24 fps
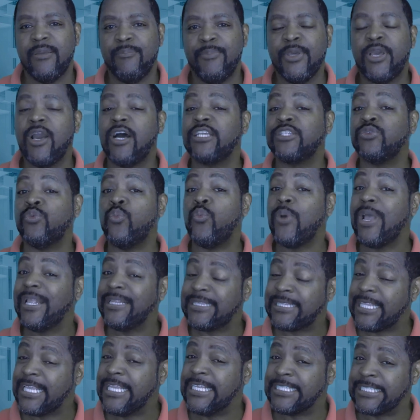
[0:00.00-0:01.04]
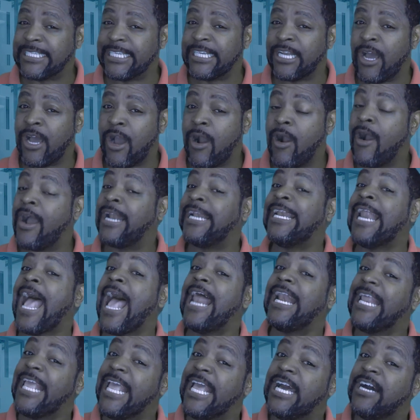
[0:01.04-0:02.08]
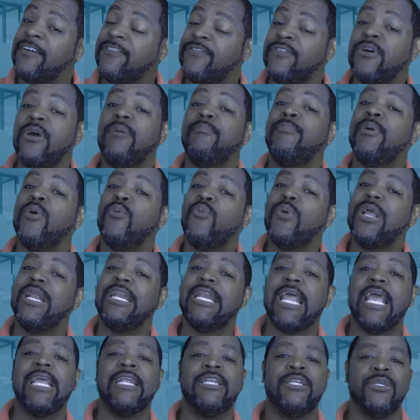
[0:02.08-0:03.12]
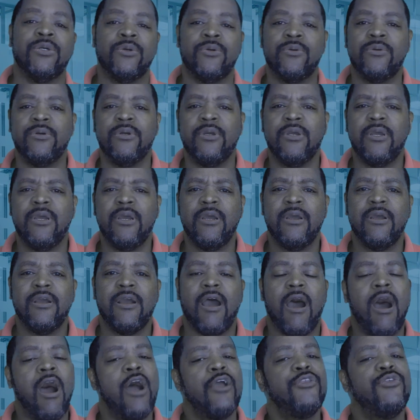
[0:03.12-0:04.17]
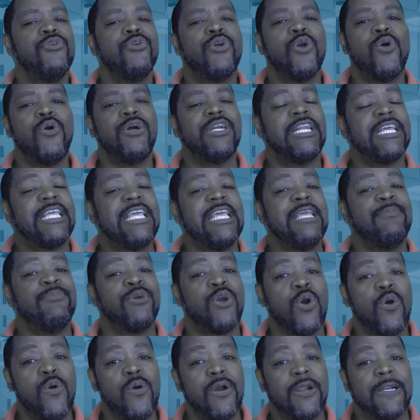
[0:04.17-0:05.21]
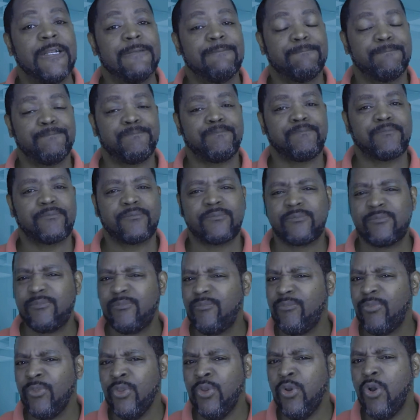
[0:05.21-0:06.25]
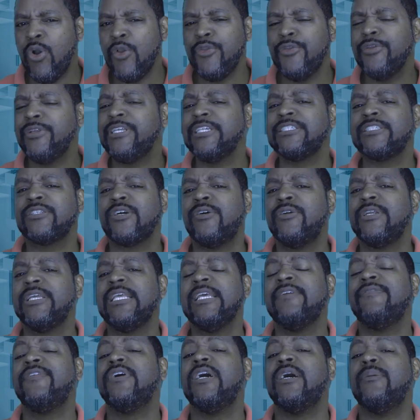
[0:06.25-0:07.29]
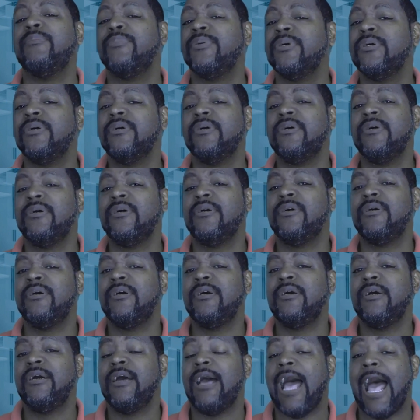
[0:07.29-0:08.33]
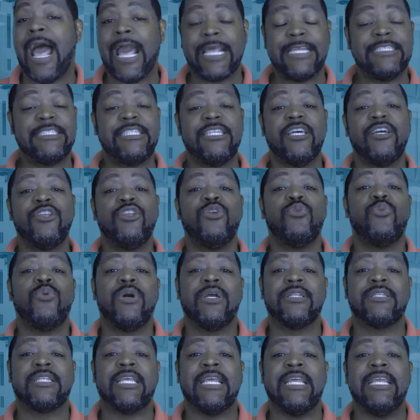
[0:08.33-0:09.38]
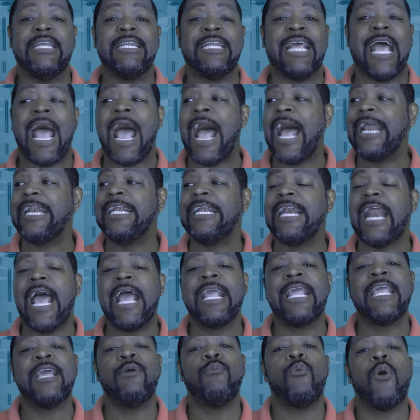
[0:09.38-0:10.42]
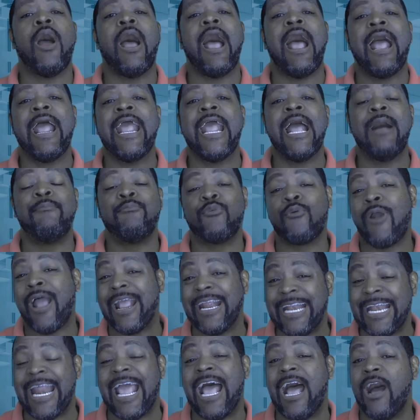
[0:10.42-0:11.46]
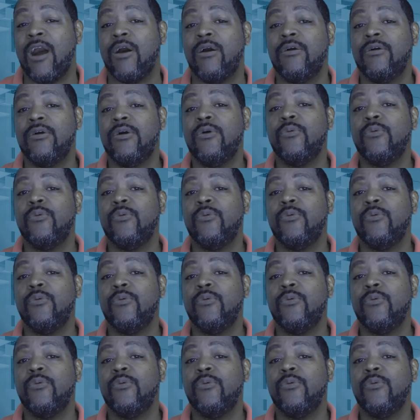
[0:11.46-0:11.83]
Because when things get hard, not if, but when they do, are you going to keep going or are you just going to give up? I can tell you one thing that I did not get where I am right now